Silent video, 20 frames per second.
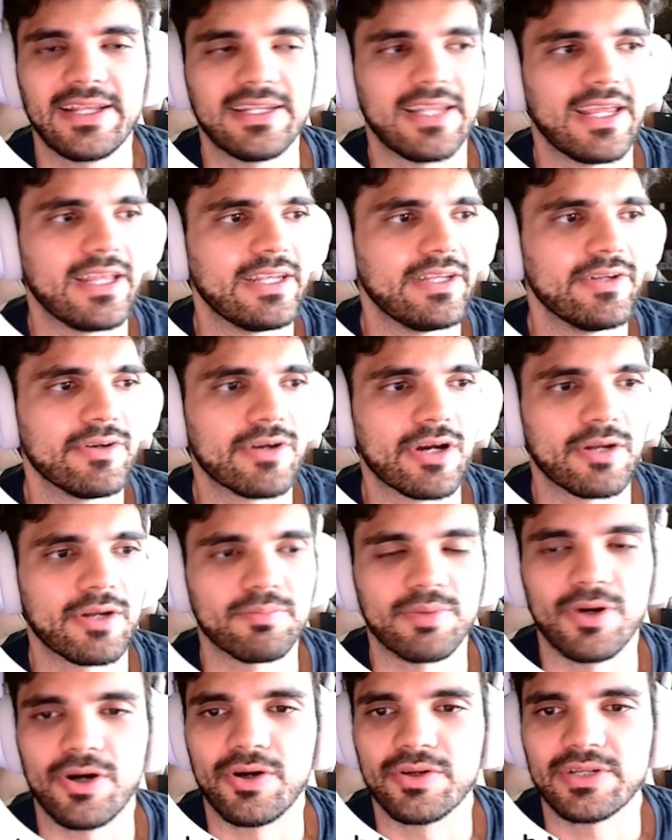a new
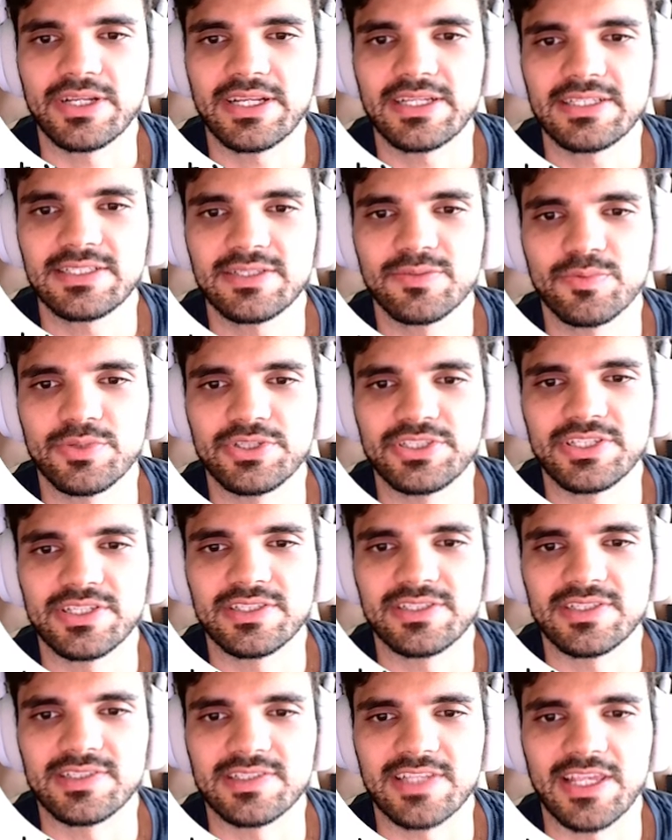component, which
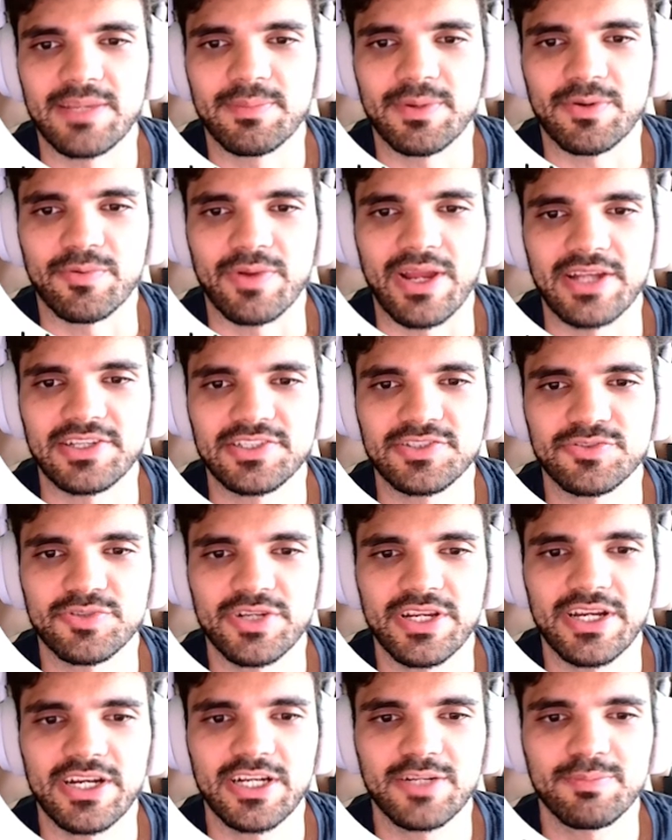is the schema
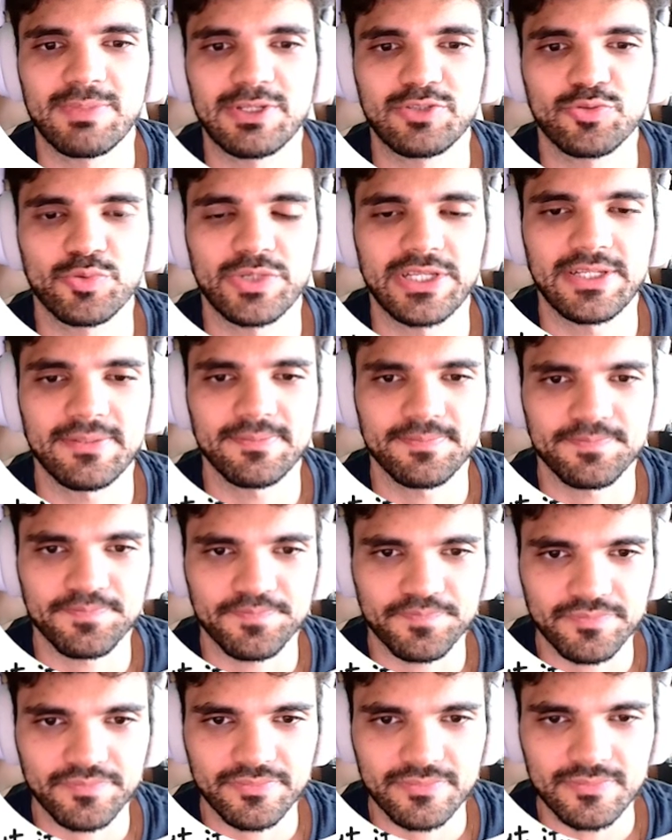registry here in between.
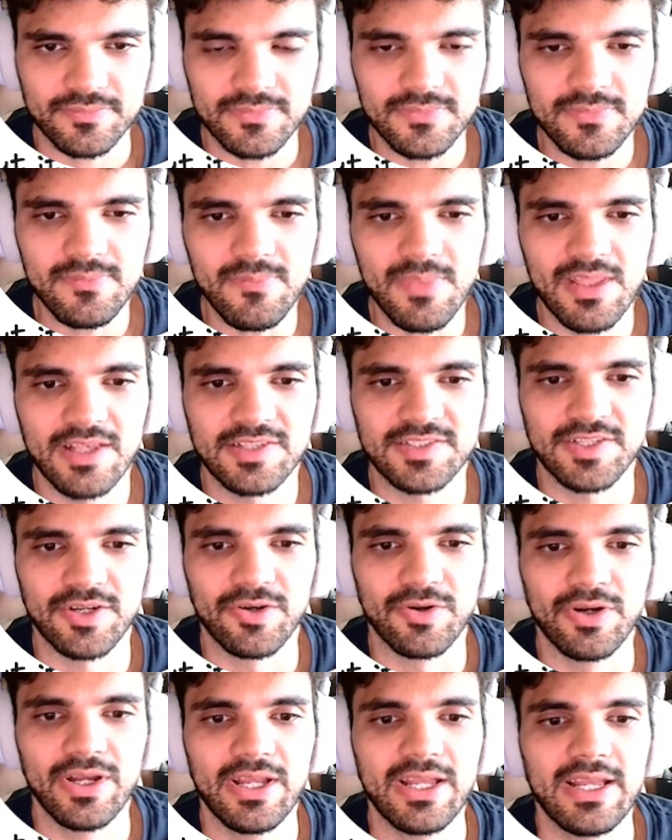
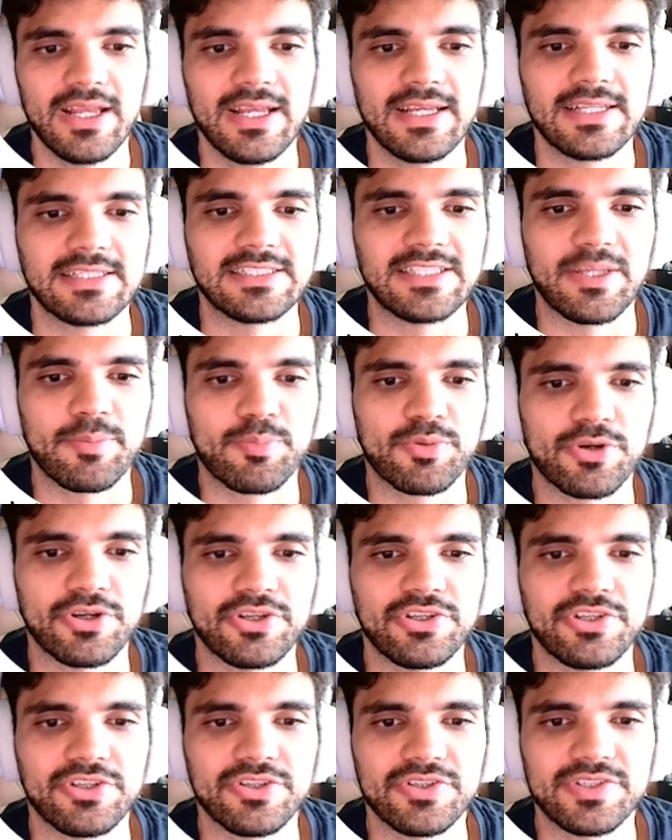So the
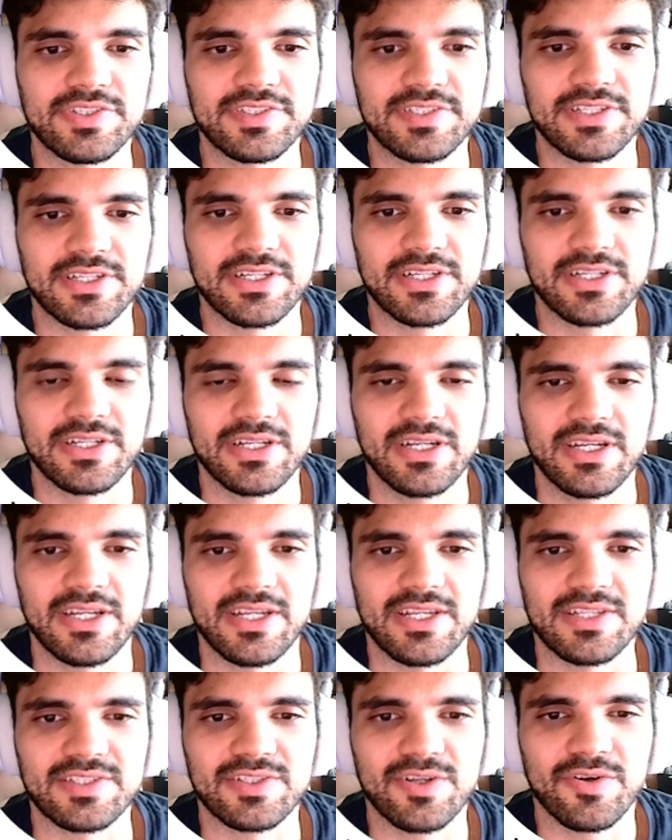producer
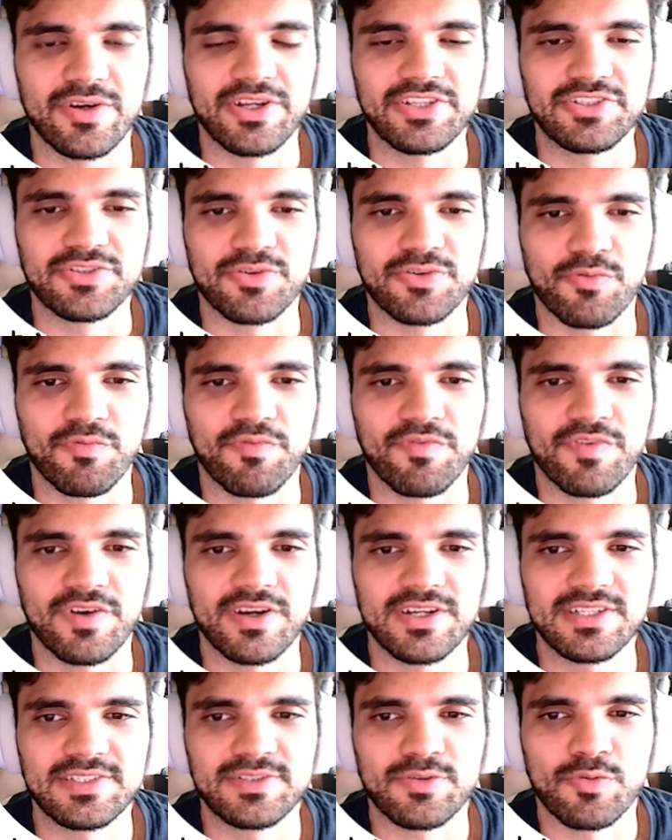is going to
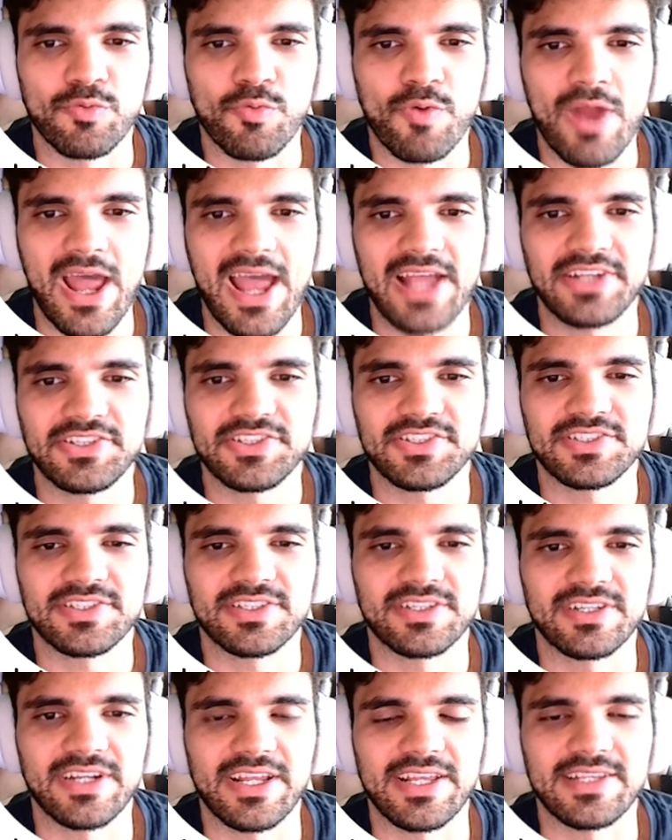first
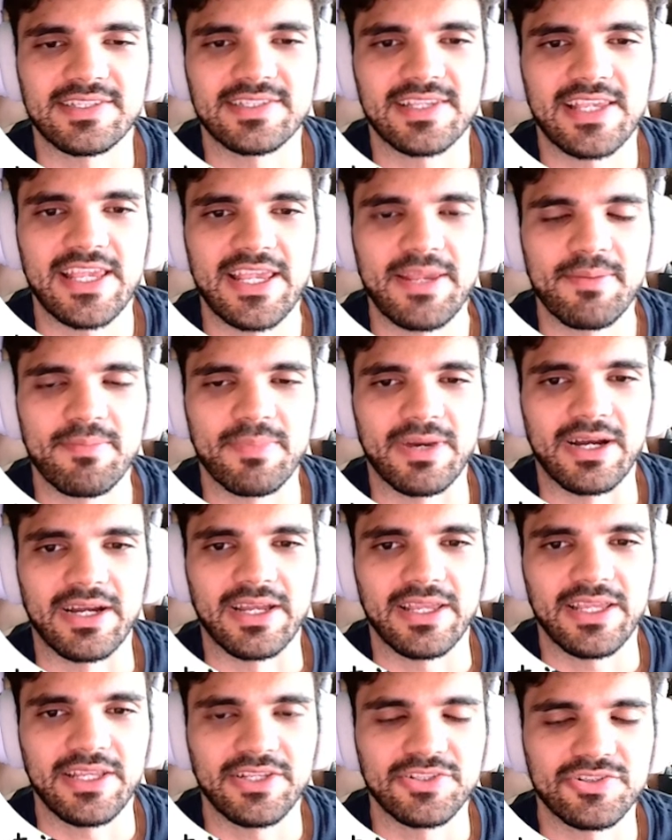register a schema
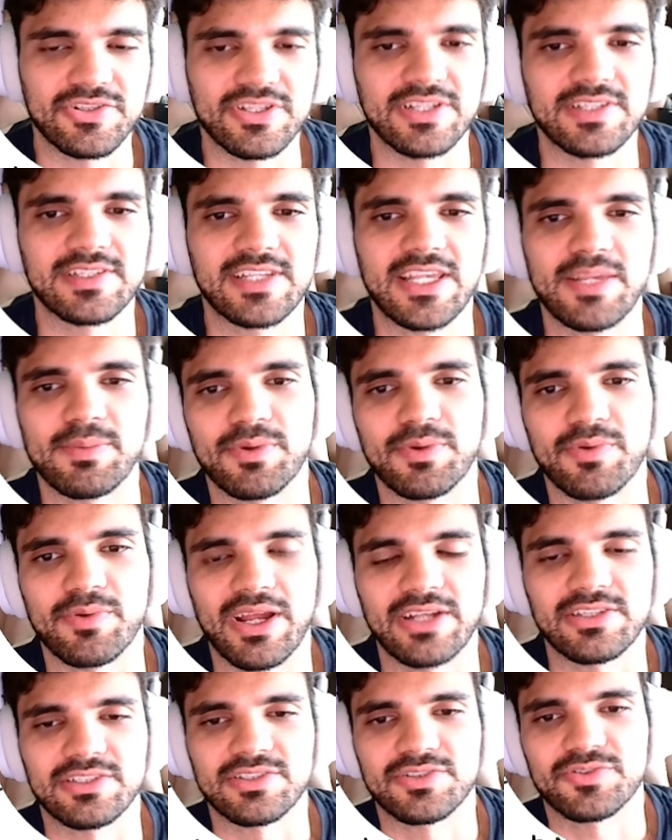into the schema
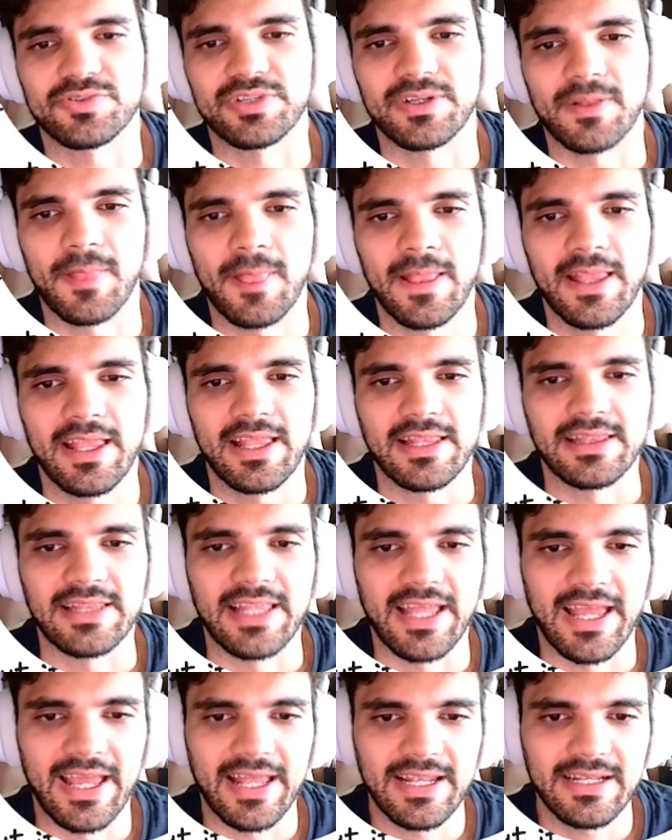registry.
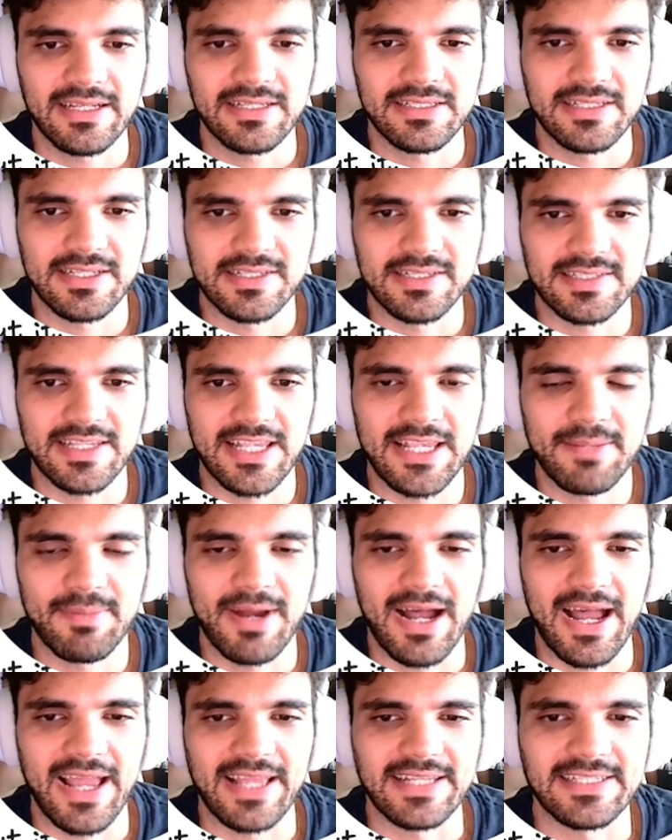Then the schema
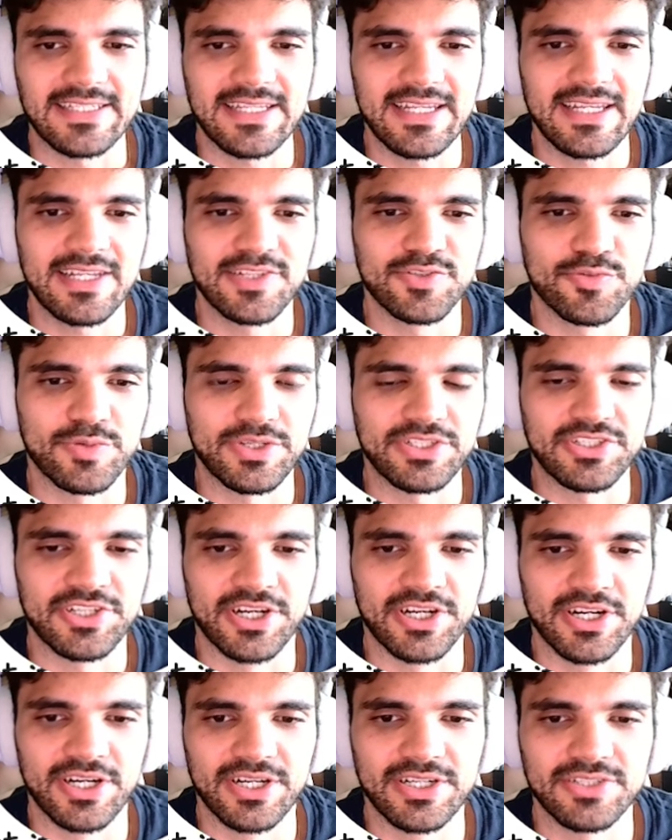ID is
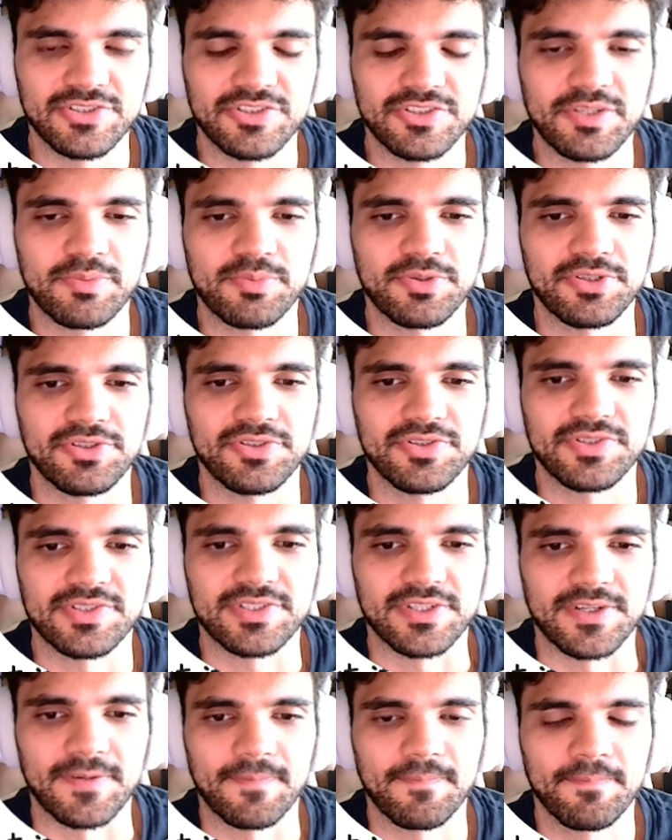returned to the producer.